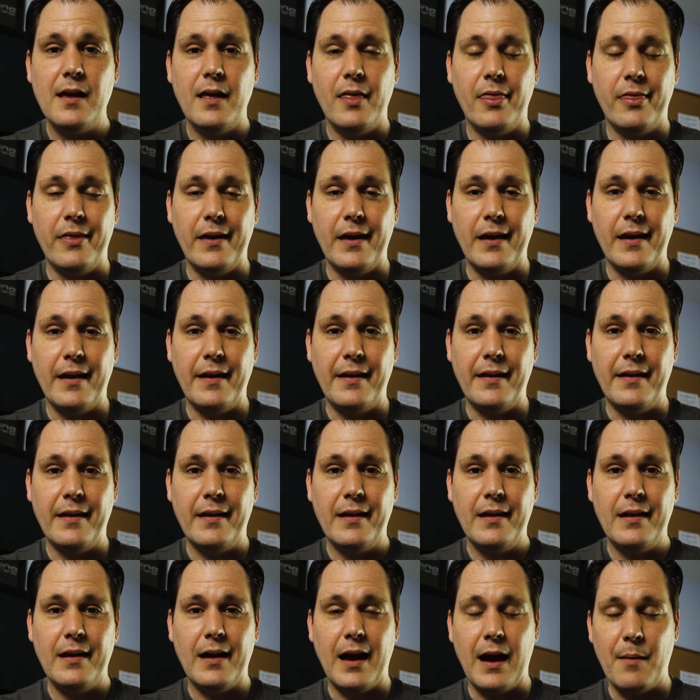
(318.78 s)
then
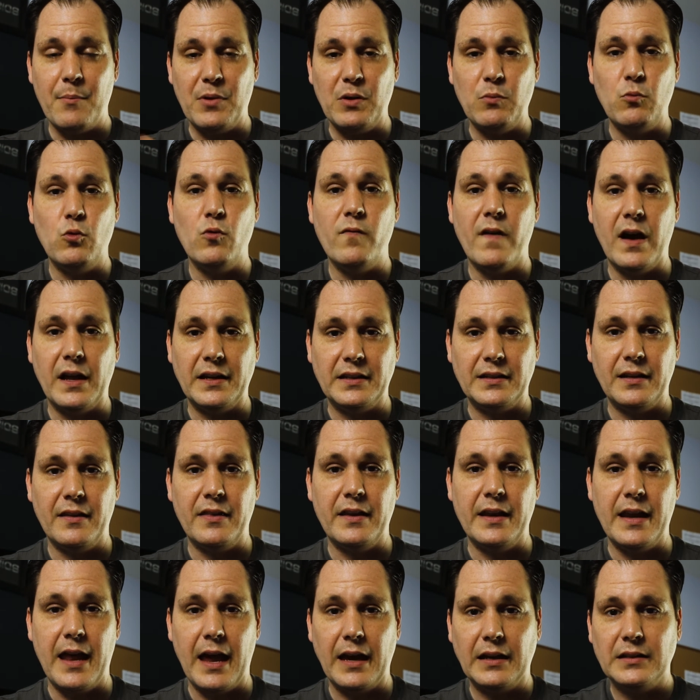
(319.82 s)
I'm going to move on to
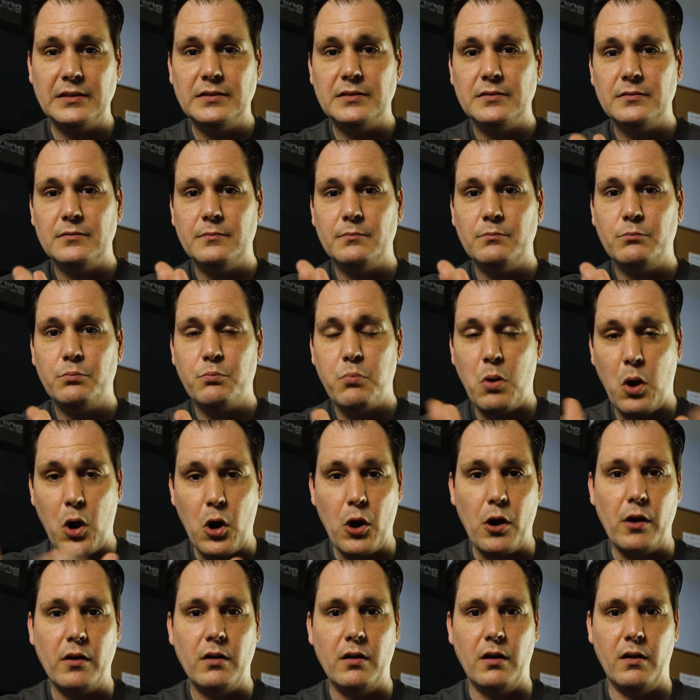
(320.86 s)
the next
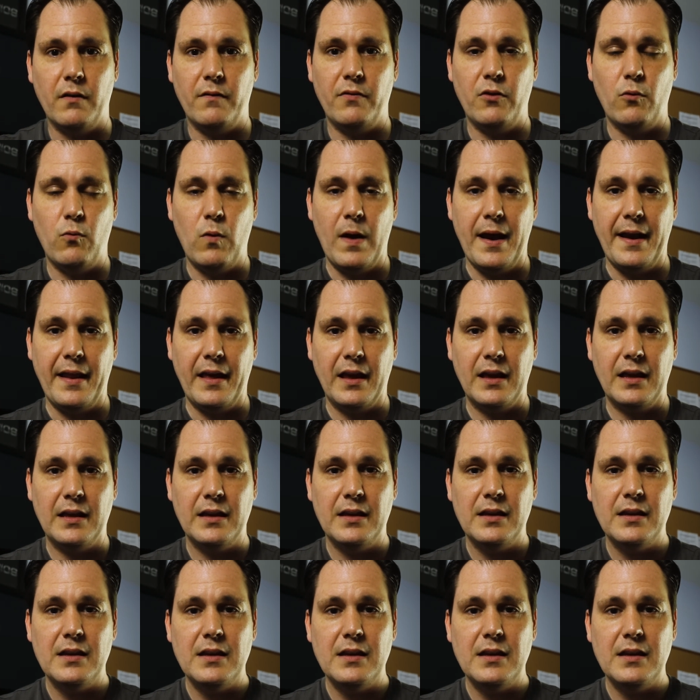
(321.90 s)
part of the wedding.